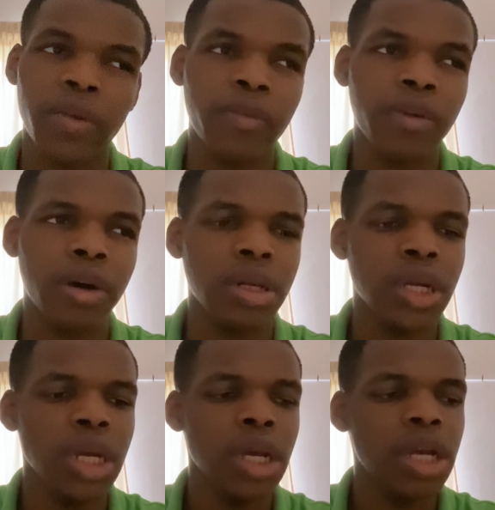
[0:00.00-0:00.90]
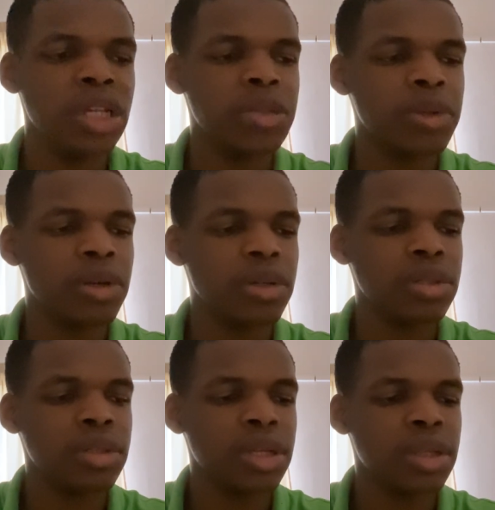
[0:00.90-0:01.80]
fun, is
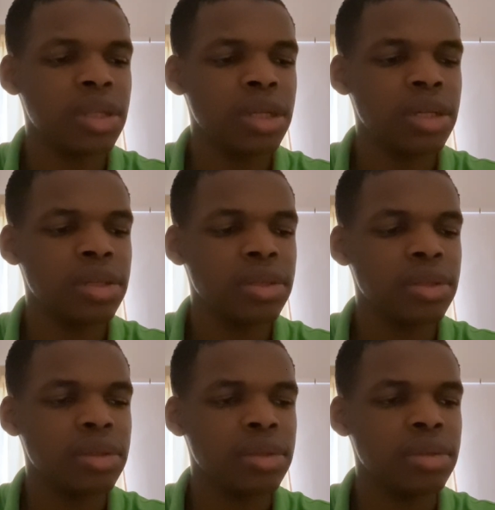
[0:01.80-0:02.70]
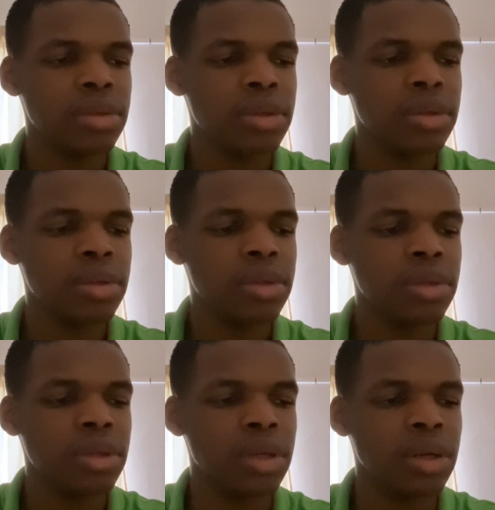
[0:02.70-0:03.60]
because I think,
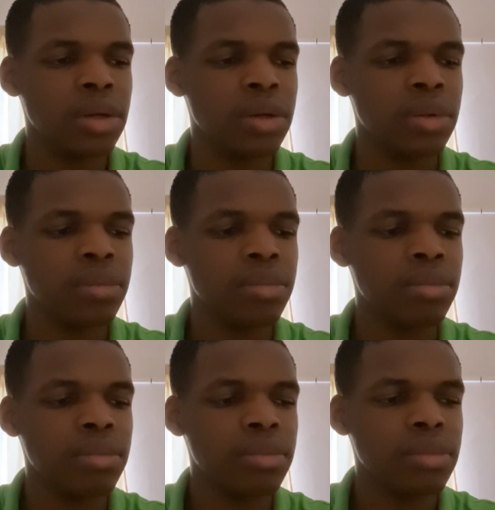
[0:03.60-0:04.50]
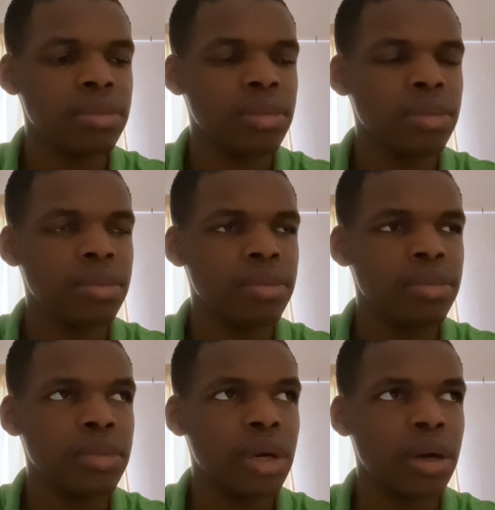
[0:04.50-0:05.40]
you know,
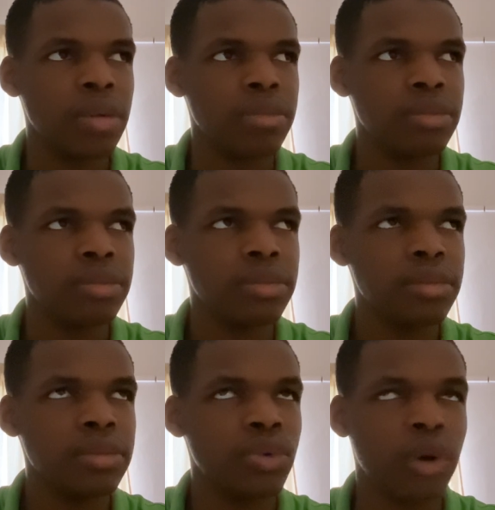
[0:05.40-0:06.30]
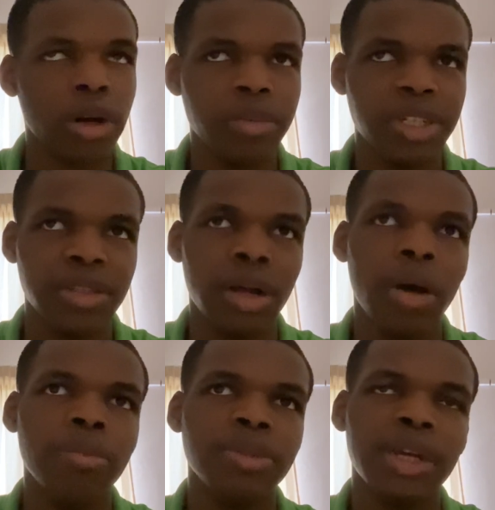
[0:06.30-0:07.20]
um, Rod messed
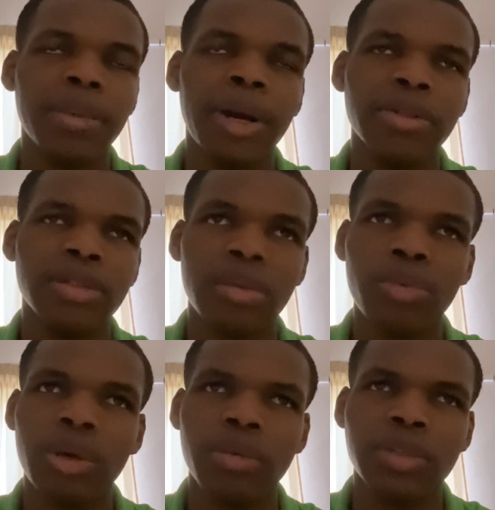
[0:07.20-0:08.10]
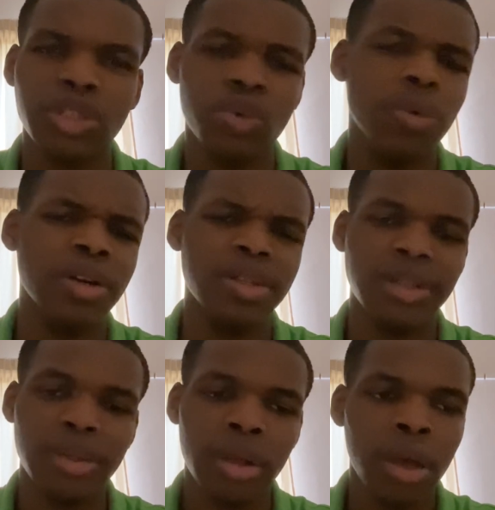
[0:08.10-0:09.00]
up somehow, somewhere with these
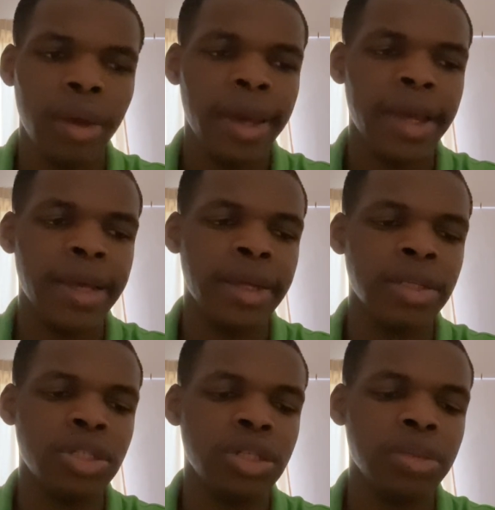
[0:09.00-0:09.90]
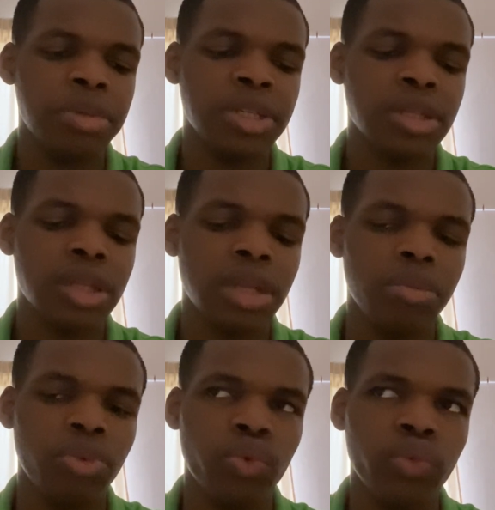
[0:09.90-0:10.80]
words, and she basically
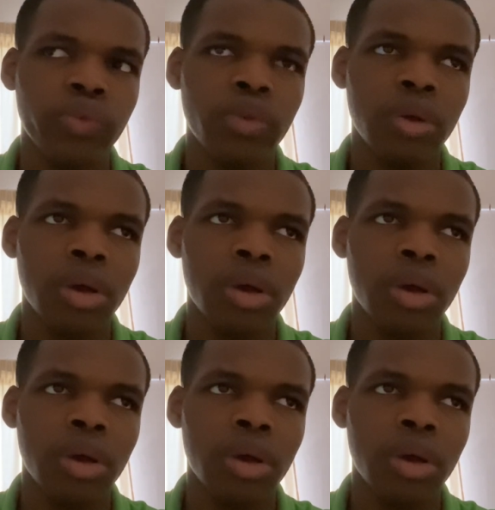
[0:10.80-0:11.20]
moved,